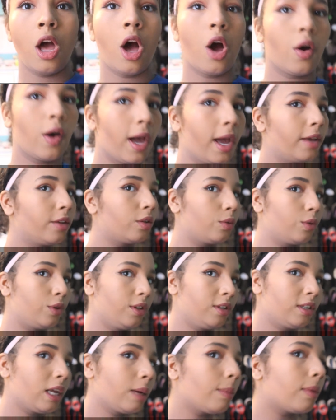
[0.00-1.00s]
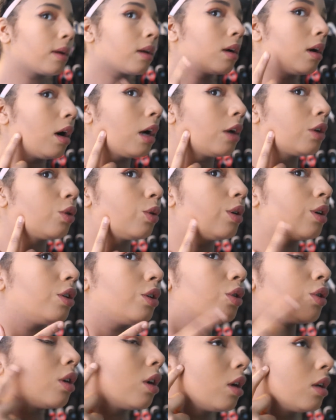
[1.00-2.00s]
Okay, so this time I contoured
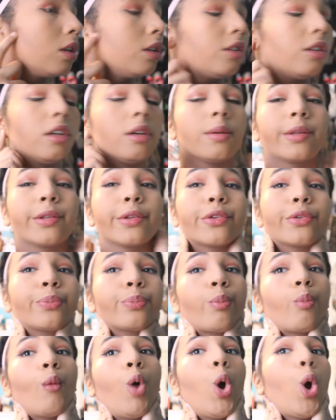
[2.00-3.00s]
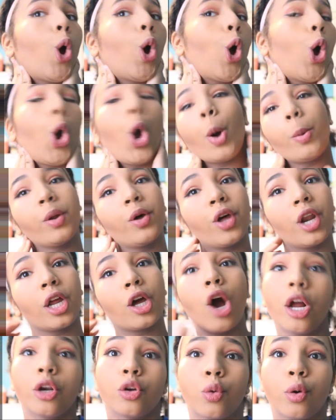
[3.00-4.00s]
and you know this year. Oh my god, I
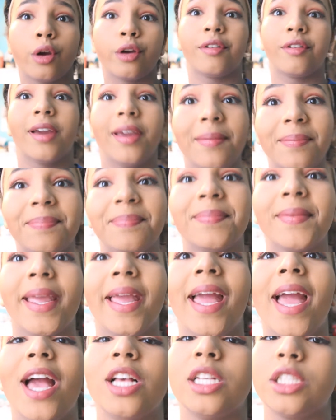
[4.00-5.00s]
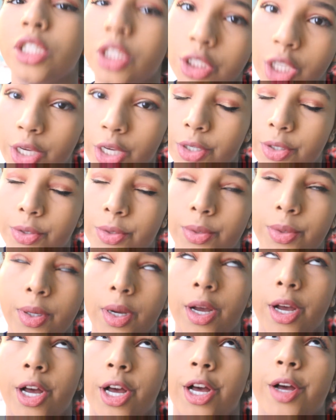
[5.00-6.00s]
contouring, right? So
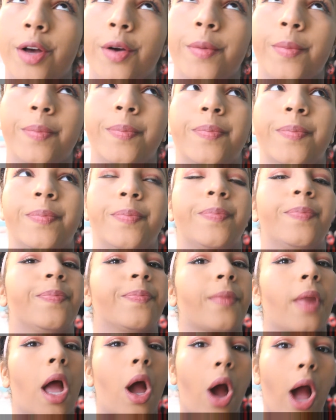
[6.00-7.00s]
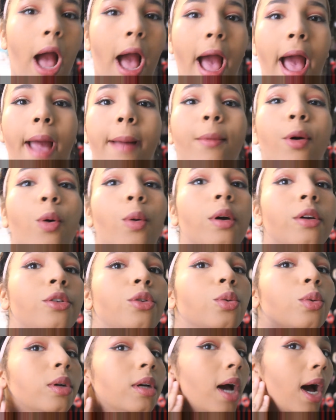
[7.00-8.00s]
I'm going
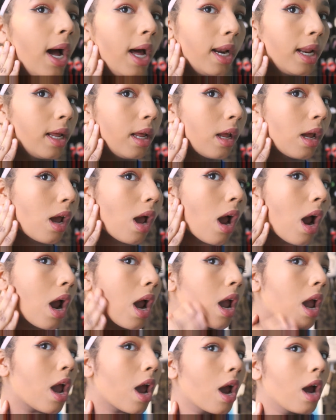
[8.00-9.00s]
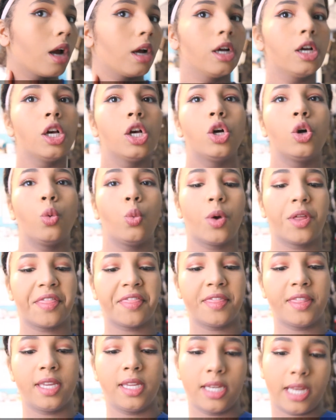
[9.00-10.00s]
to cut it right here
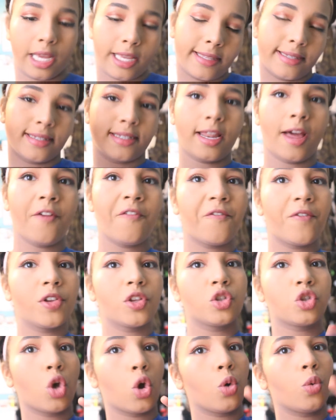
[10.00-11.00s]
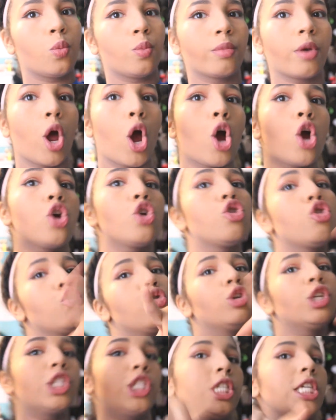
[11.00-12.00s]
with the next stuff, so you
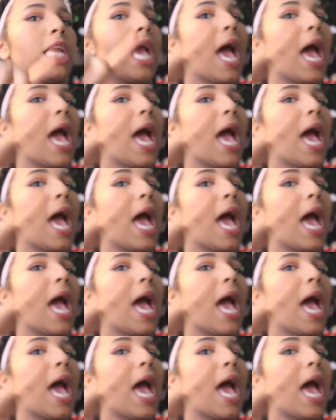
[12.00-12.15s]
will see